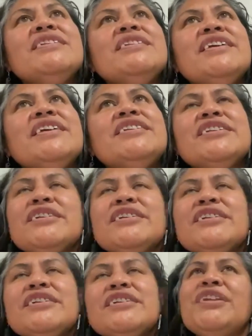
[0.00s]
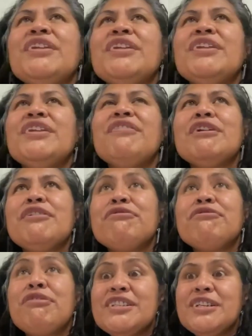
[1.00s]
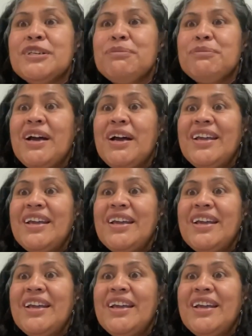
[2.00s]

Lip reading: they didn't know, and they felt really affronted